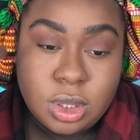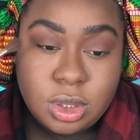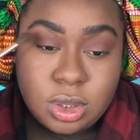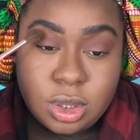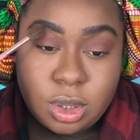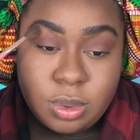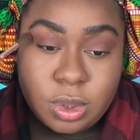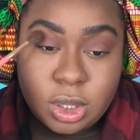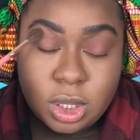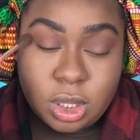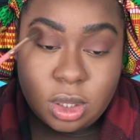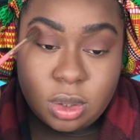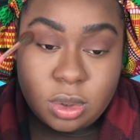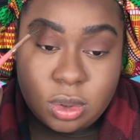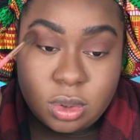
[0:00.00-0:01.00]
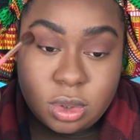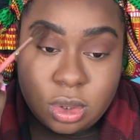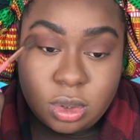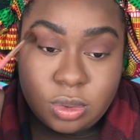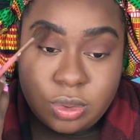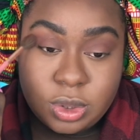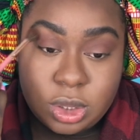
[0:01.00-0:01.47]
So there we go.
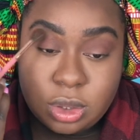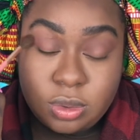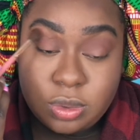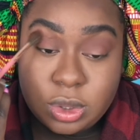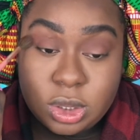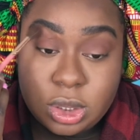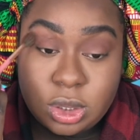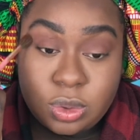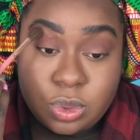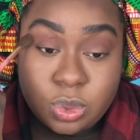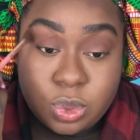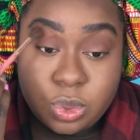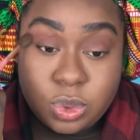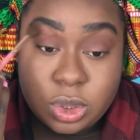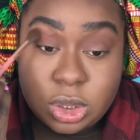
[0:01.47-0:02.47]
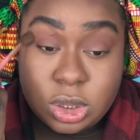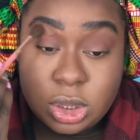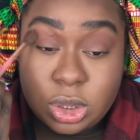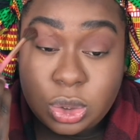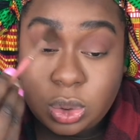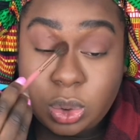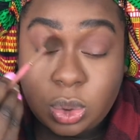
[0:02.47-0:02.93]
A really, really,
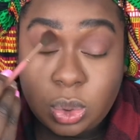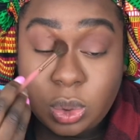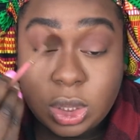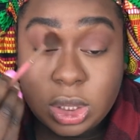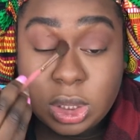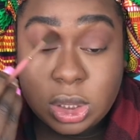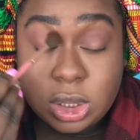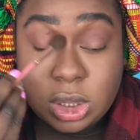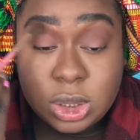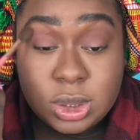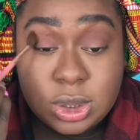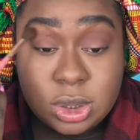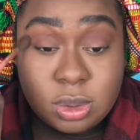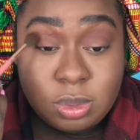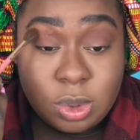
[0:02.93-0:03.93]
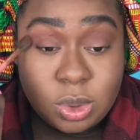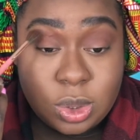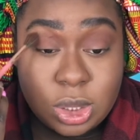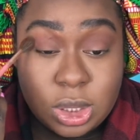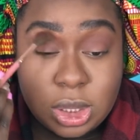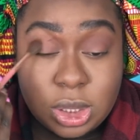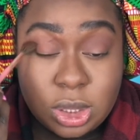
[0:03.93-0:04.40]
really quick
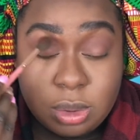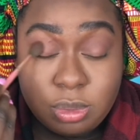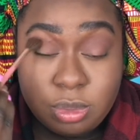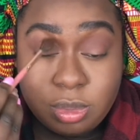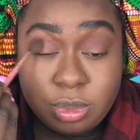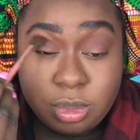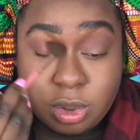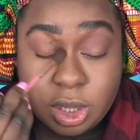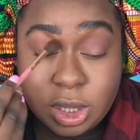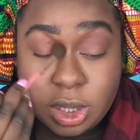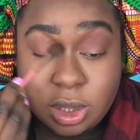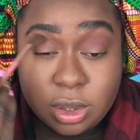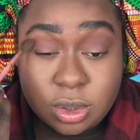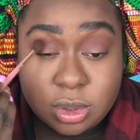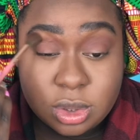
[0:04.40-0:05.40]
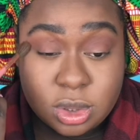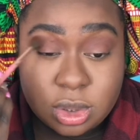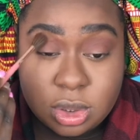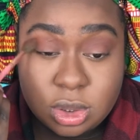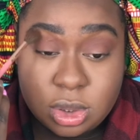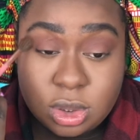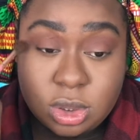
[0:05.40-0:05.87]
smoky brown.
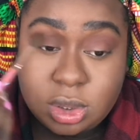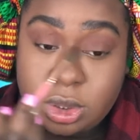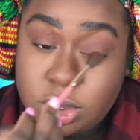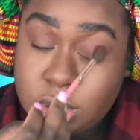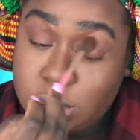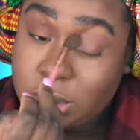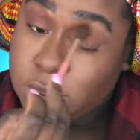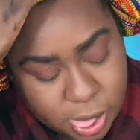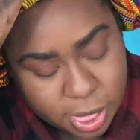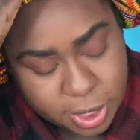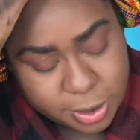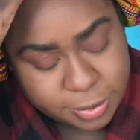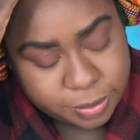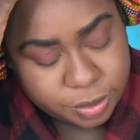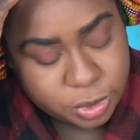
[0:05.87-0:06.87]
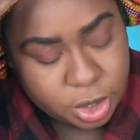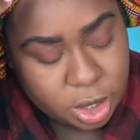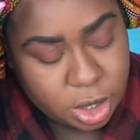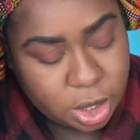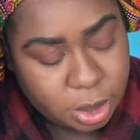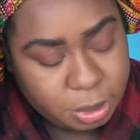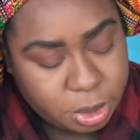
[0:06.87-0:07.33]

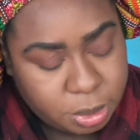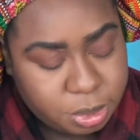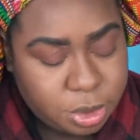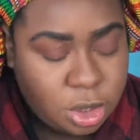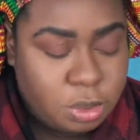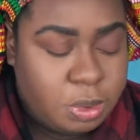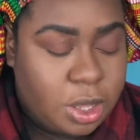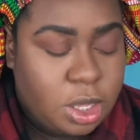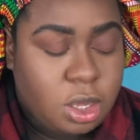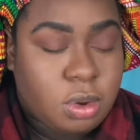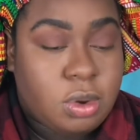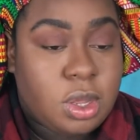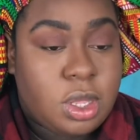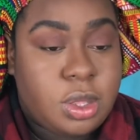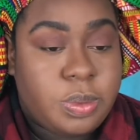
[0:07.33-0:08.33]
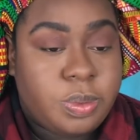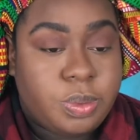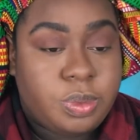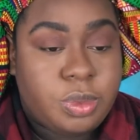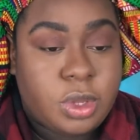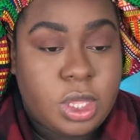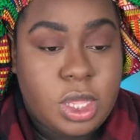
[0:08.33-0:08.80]
Um, Beauty Bakery
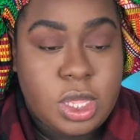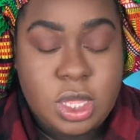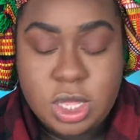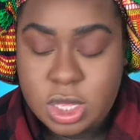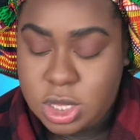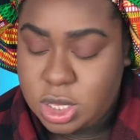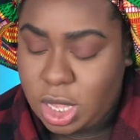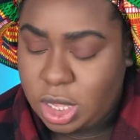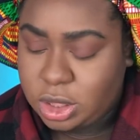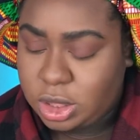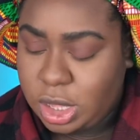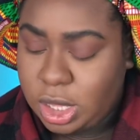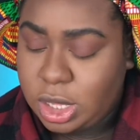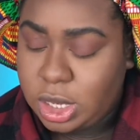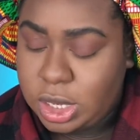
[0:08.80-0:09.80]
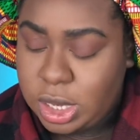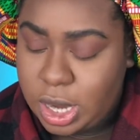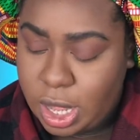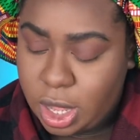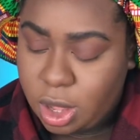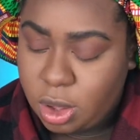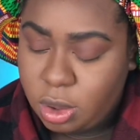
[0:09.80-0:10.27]
is, I think,
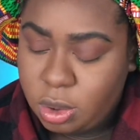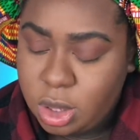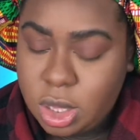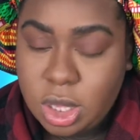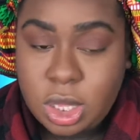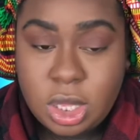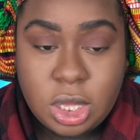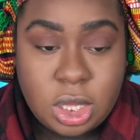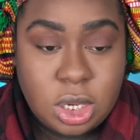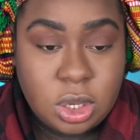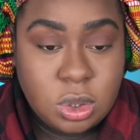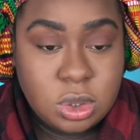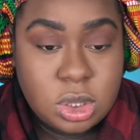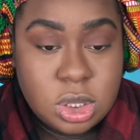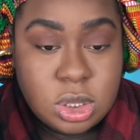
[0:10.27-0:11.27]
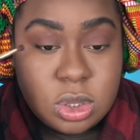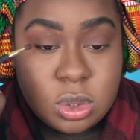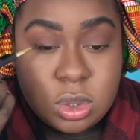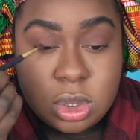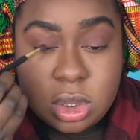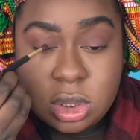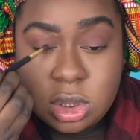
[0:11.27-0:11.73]
now in Ulta
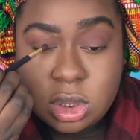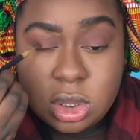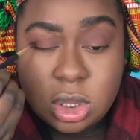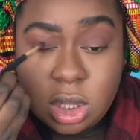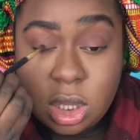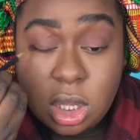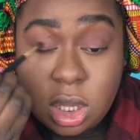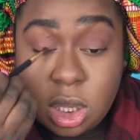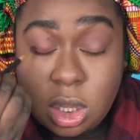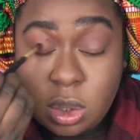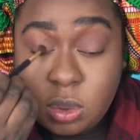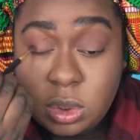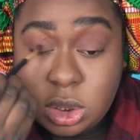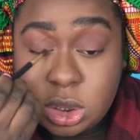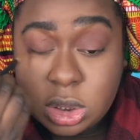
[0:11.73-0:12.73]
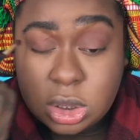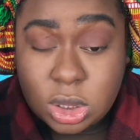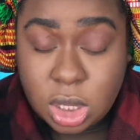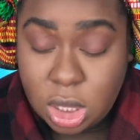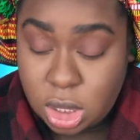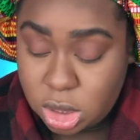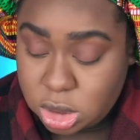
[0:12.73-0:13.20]
stores, which is
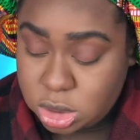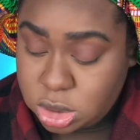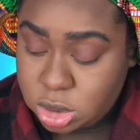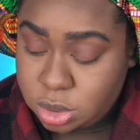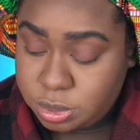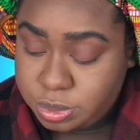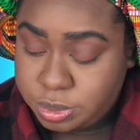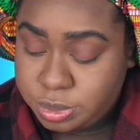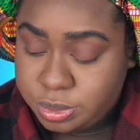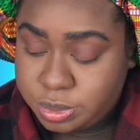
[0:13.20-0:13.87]
awesome.